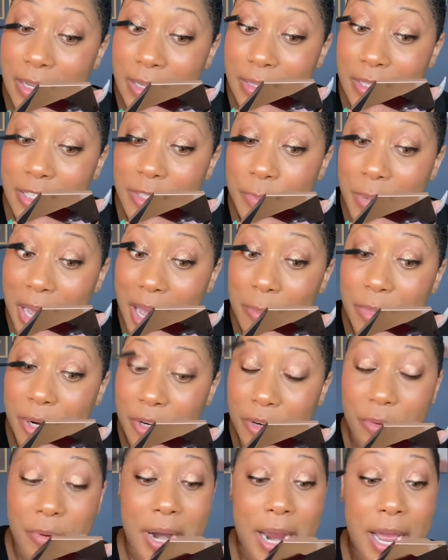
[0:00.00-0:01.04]
This Pat
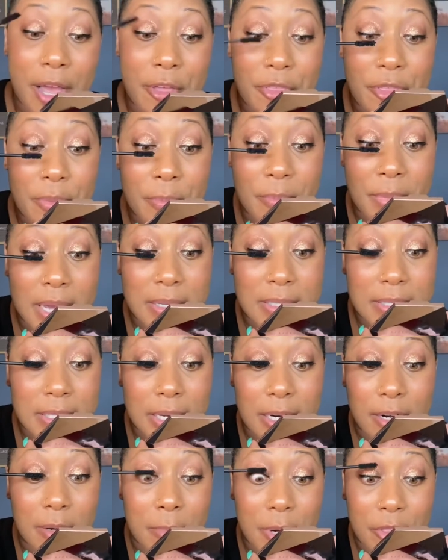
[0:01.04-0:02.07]
McGrath
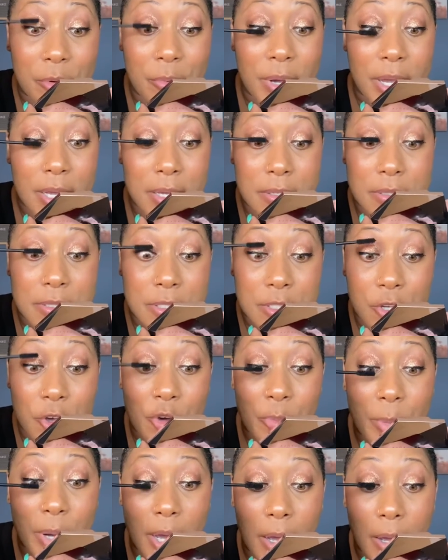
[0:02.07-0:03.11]
mascara, by the way, is so
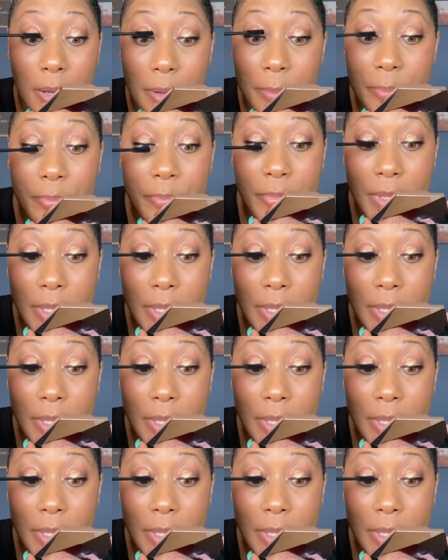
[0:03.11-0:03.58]
bomb.